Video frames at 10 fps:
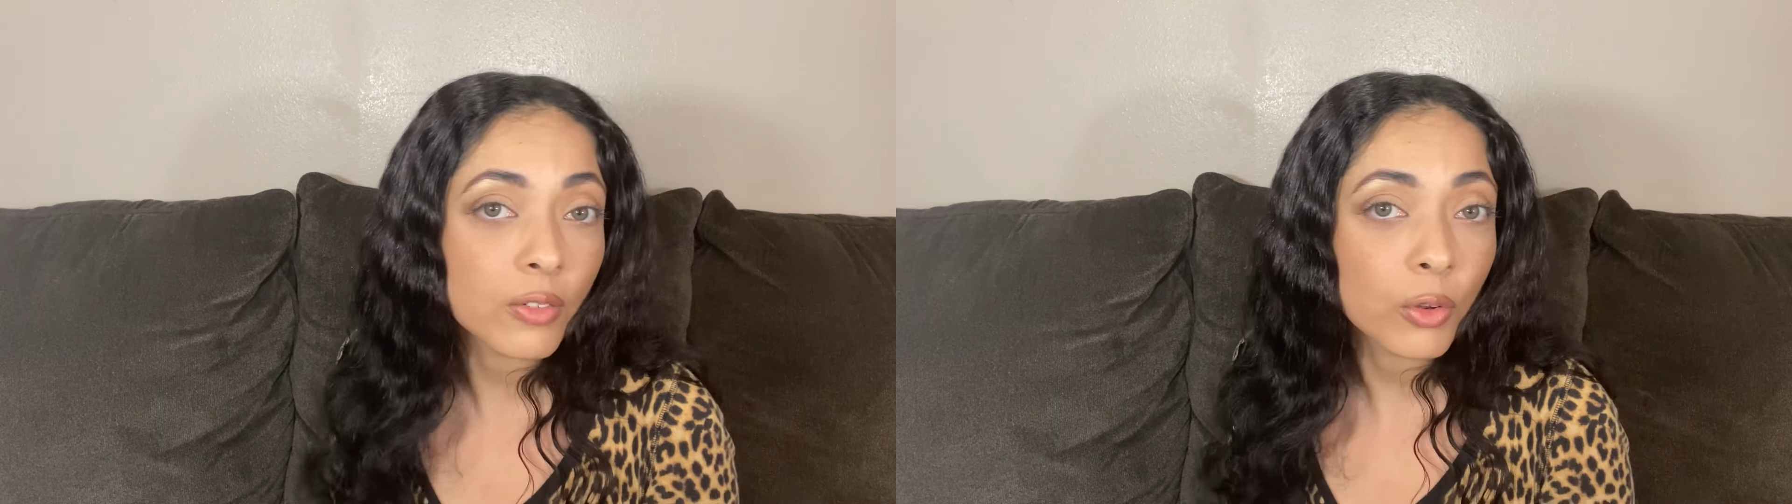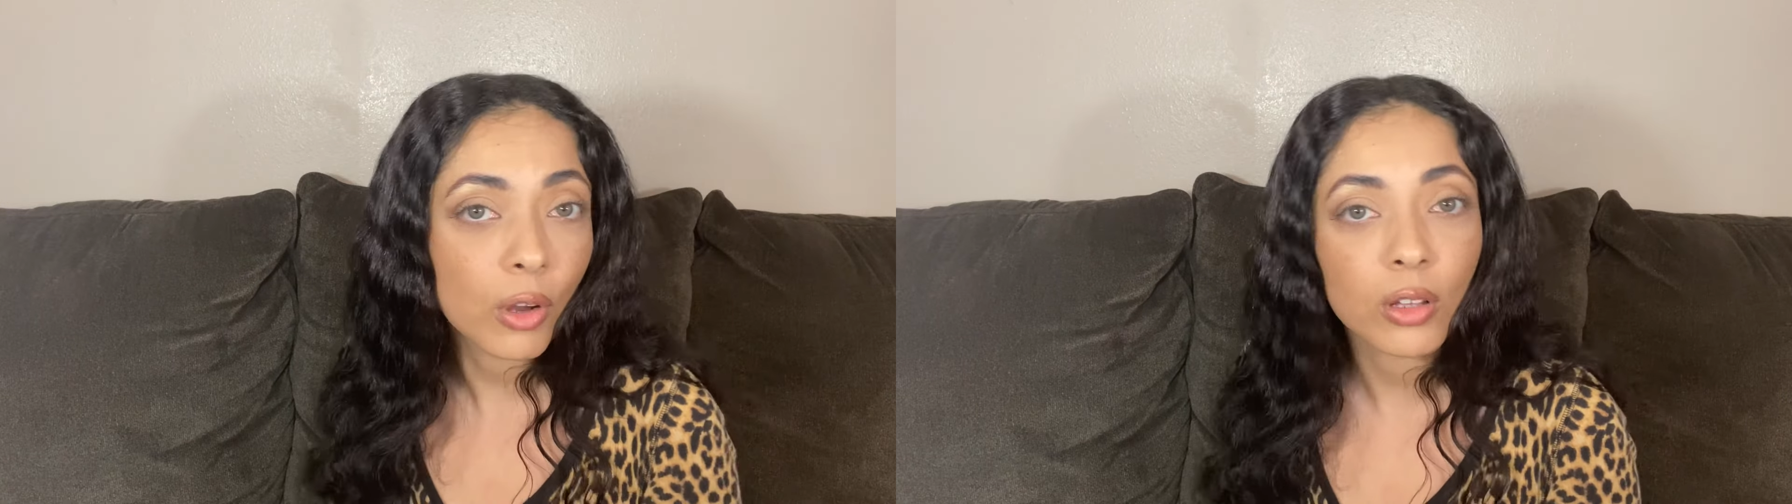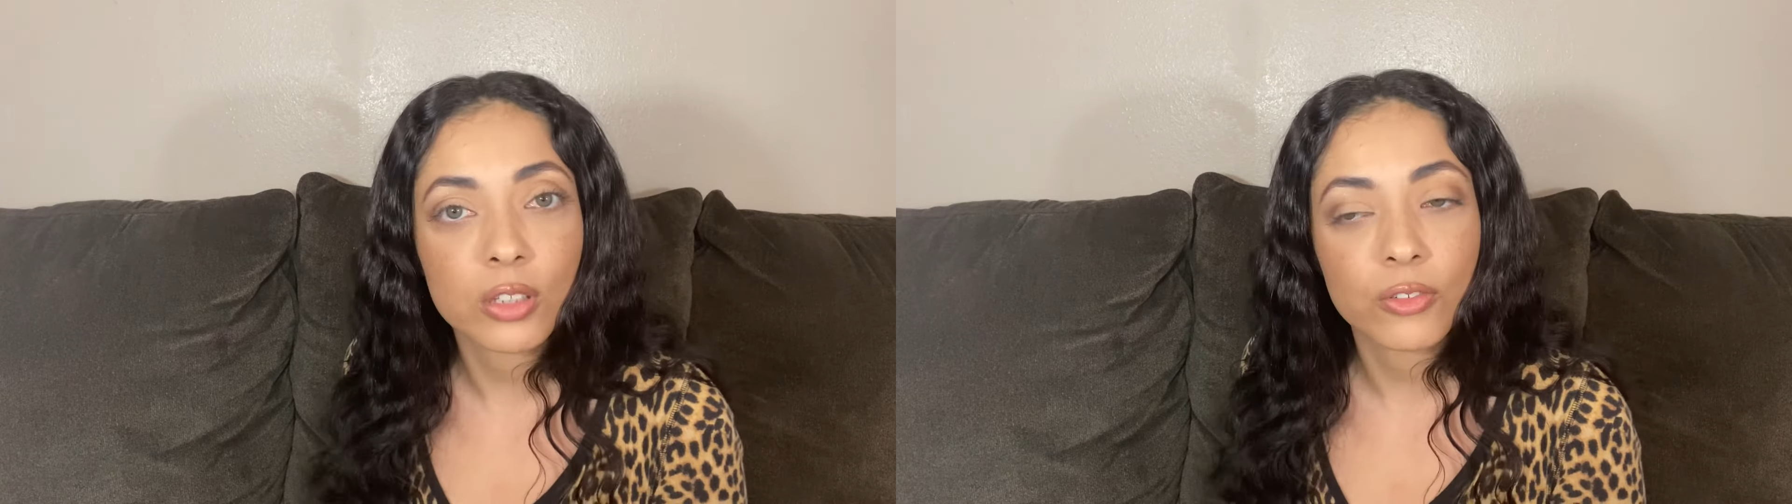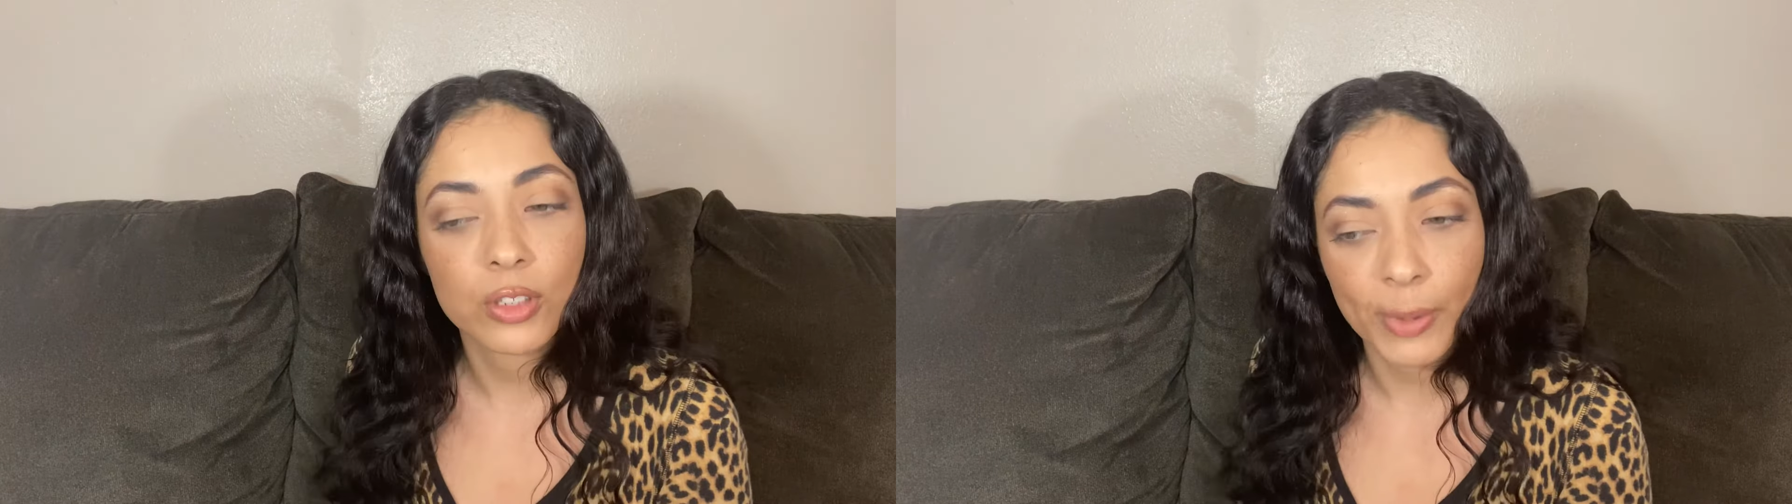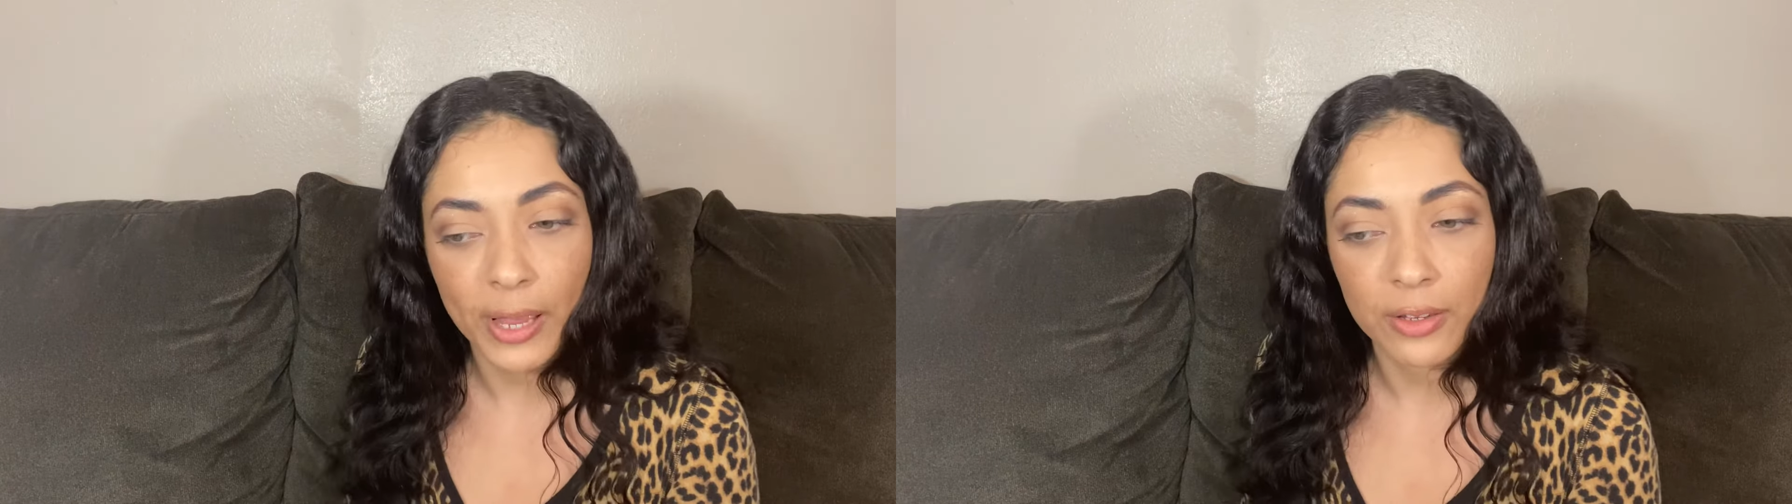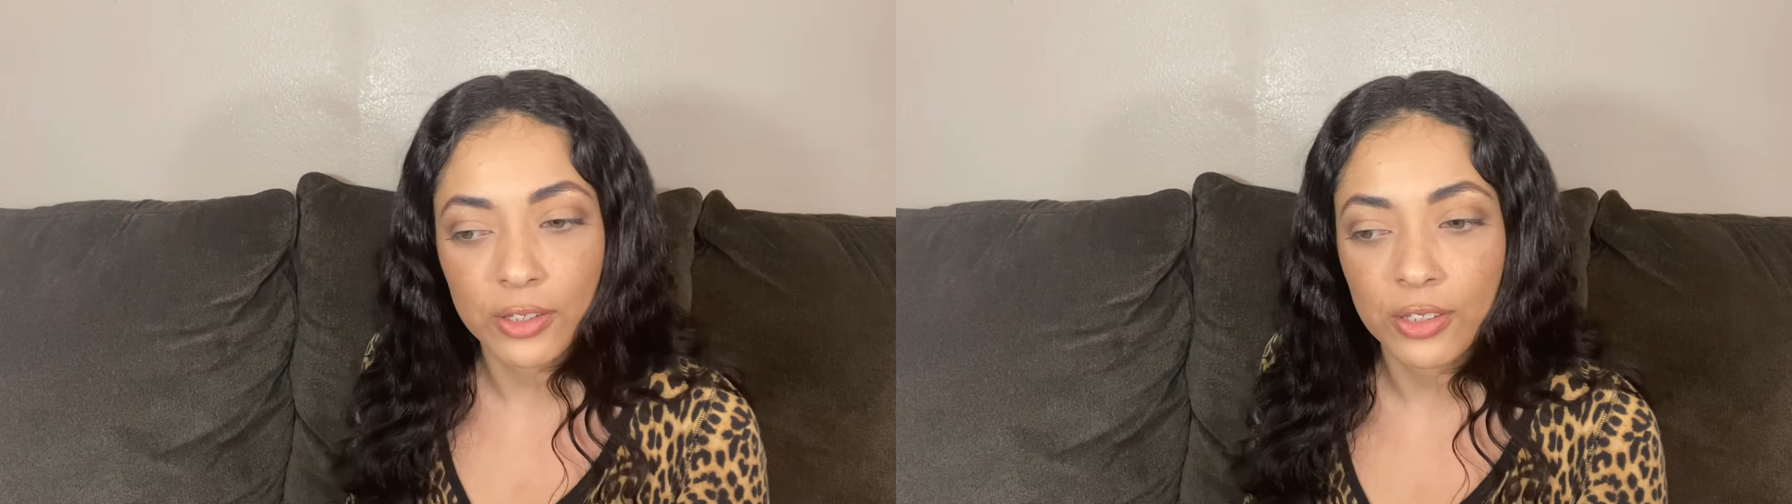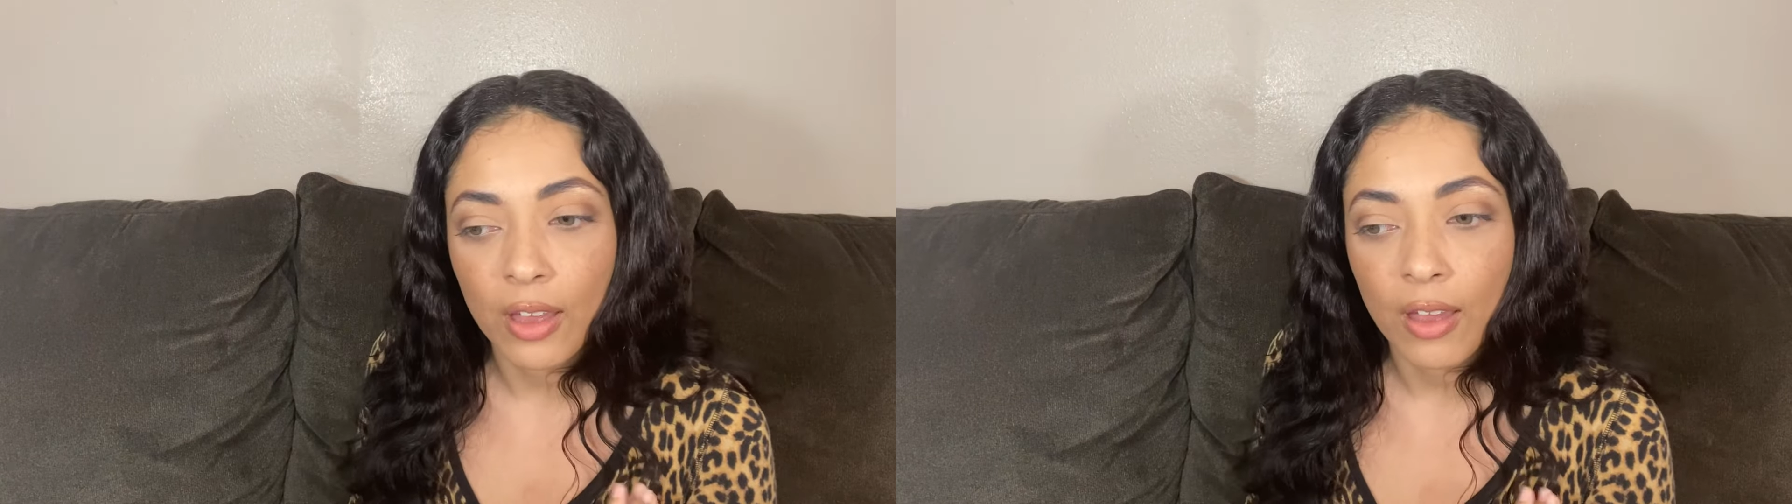New Orleans for Spanish.